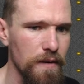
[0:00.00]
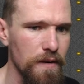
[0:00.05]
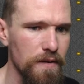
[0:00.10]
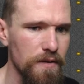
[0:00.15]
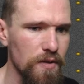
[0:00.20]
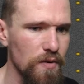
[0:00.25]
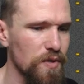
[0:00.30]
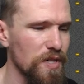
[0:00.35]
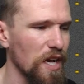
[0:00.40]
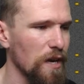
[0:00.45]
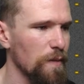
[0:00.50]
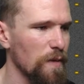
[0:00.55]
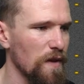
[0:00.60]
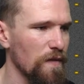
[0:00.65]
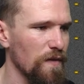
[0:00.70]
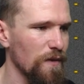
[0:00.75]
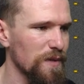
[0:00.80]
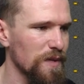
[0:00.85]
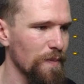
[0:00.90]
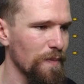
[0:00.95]
She'll tell me
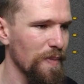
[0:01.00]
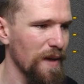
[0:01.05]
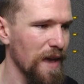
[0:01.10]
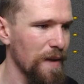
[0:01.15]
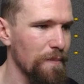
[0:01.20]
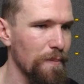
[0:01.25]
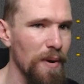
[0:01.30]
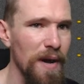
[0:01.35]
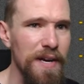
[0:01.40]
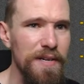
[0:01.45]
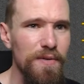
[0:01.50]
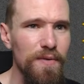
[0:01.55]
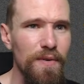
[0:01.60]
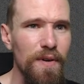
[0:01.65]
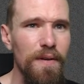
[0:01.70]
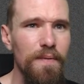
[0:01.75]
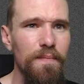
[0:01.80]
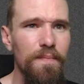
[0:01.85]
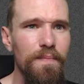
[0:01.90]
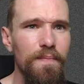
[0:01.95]
if it was a bad bite or
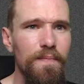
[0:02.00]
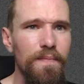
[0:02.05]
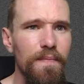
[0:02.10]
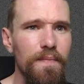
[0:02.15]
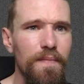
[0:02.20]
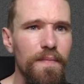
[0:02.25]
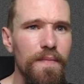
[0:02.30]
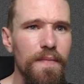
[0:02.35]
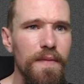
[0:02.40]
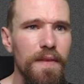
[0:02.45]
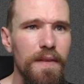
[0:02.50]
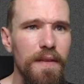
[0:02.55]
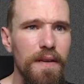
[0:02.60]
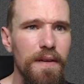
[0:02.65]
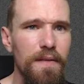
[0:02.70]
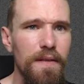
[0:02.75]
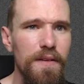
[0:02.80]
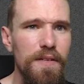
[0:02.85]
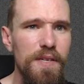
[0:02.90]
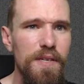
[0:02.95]
not.
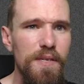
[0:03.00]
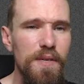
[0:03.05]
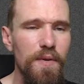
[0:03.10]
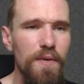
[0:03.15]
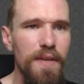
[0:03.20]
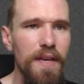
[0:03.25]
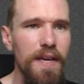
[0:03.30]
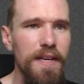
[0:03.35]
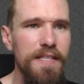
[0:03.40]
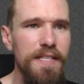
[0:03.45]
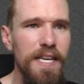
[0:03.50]
I think she's okay.